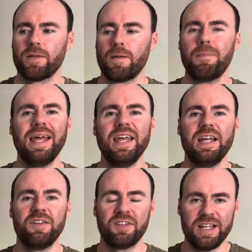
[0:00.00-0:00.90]

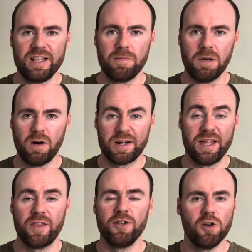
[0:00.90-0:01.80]
peers in the market,
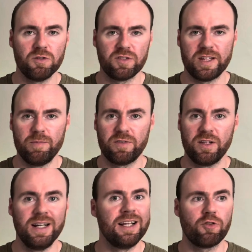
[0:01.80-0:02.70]
the non-stims that
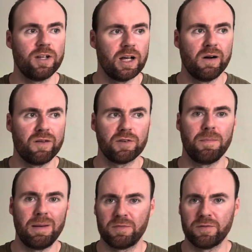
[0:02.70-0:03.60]
literally go after
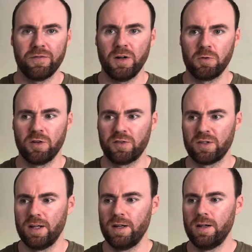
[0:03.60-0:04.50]
pumps and focus.
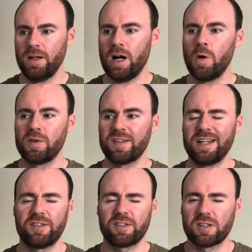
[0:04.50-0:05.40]
I would say
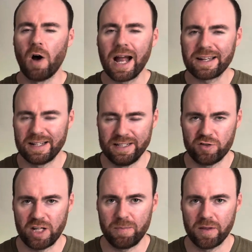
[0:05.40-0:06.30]
it's slightly
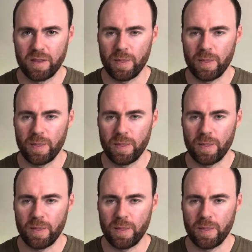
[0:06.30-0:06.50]
cheaper than